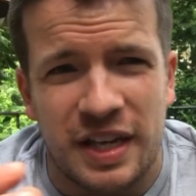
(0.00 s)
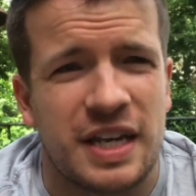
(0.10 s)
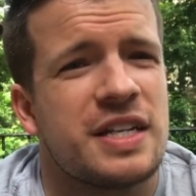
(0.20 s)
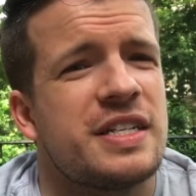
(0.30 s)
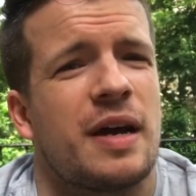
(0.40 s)

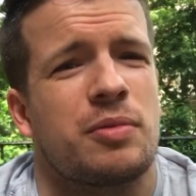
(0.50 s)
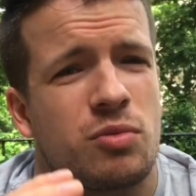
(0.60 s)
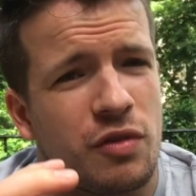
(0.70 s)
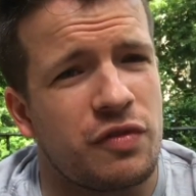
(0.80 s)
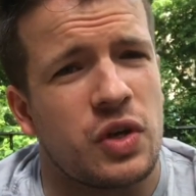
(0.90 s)
in-depth
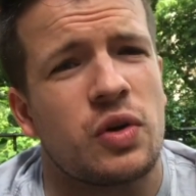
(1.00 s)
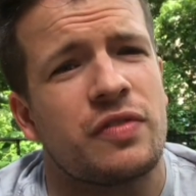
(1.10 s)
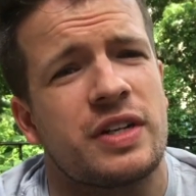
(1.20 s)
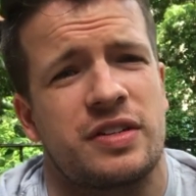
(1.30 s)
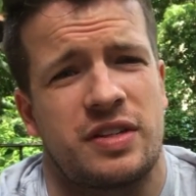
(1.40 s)
review
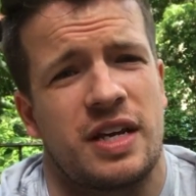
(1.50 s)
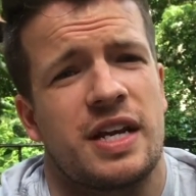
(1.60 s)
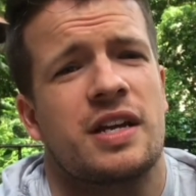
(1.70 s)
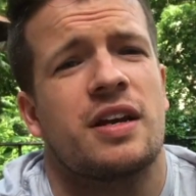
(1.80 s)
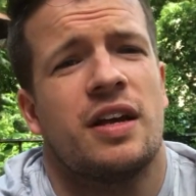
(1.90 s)
of this
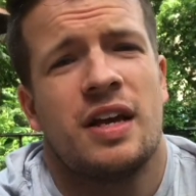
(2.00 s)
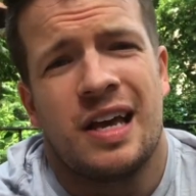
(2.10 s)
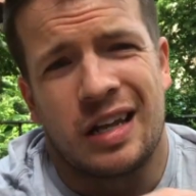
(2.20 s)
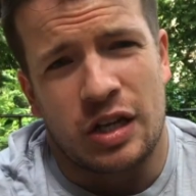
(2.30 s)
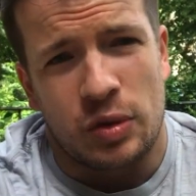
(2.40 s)
thing
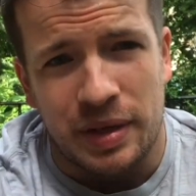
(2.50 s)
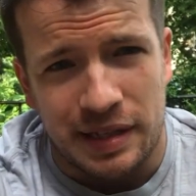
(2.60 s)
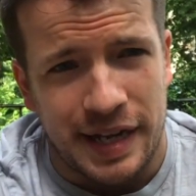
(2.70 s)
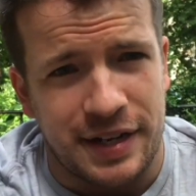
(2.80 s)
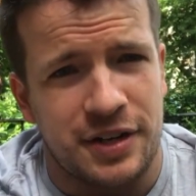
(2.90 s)
a little bit
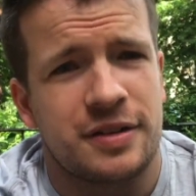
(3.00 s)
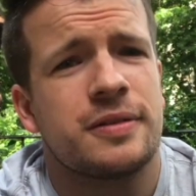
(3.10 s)
later.